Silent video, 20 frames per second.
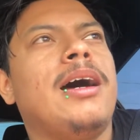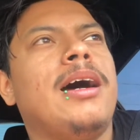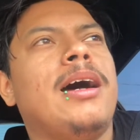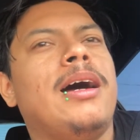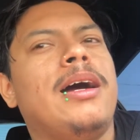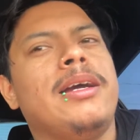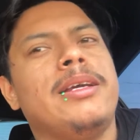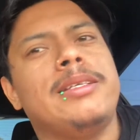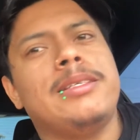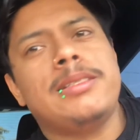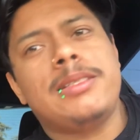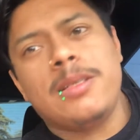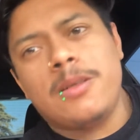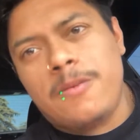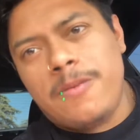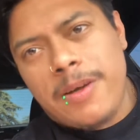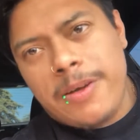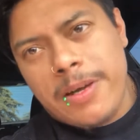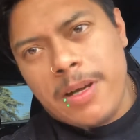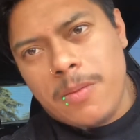I still
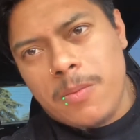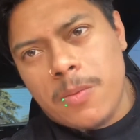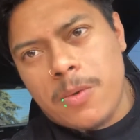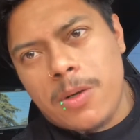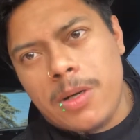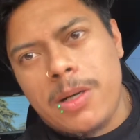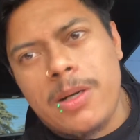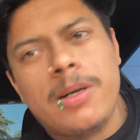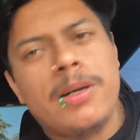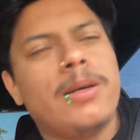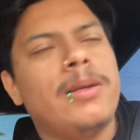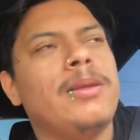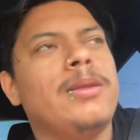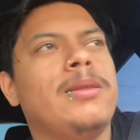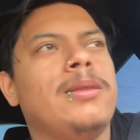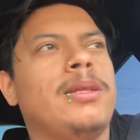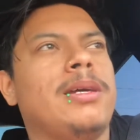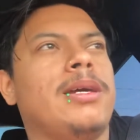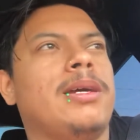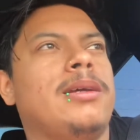found out more
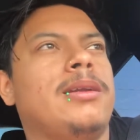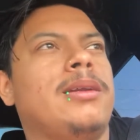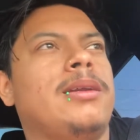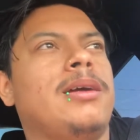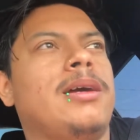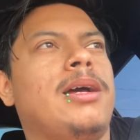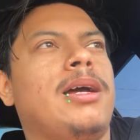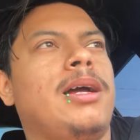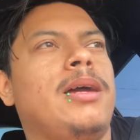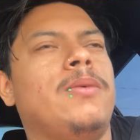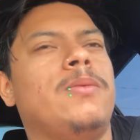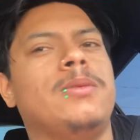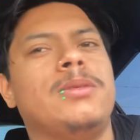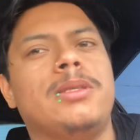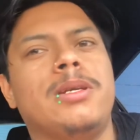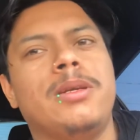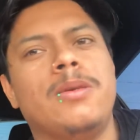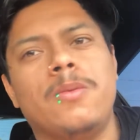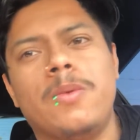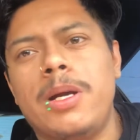that I was
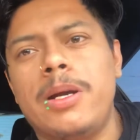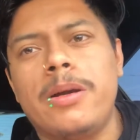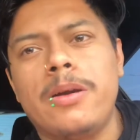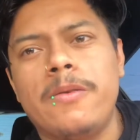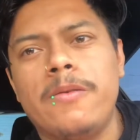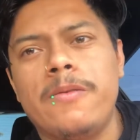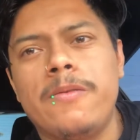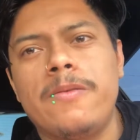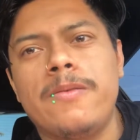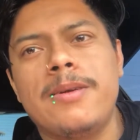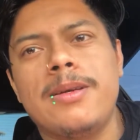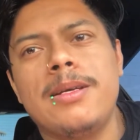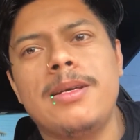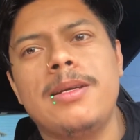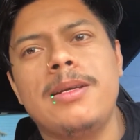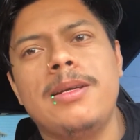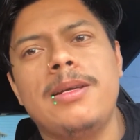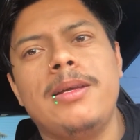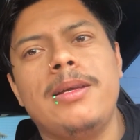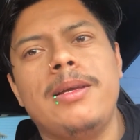unaware of,
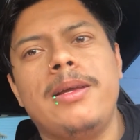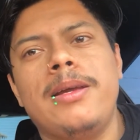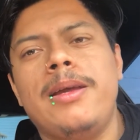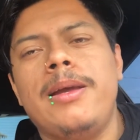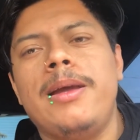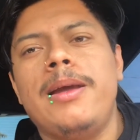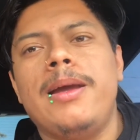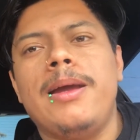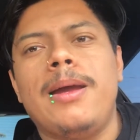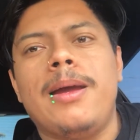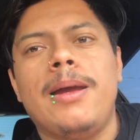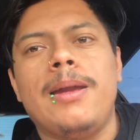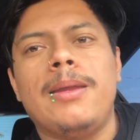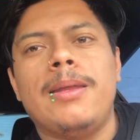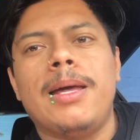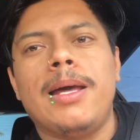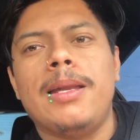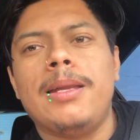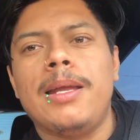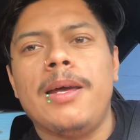and
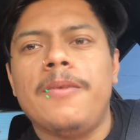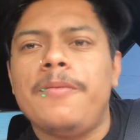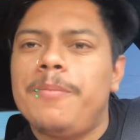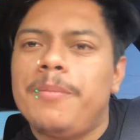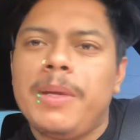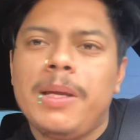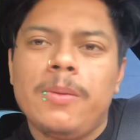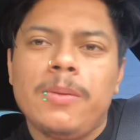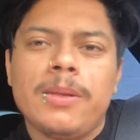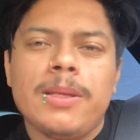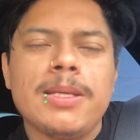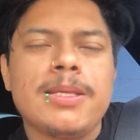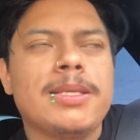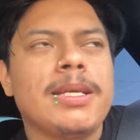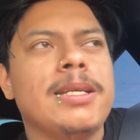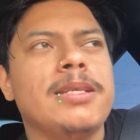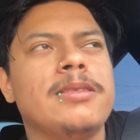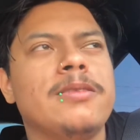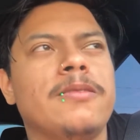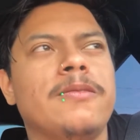that left me with the
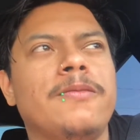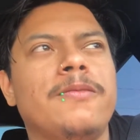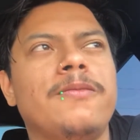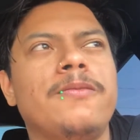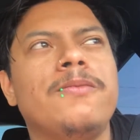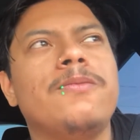sense of,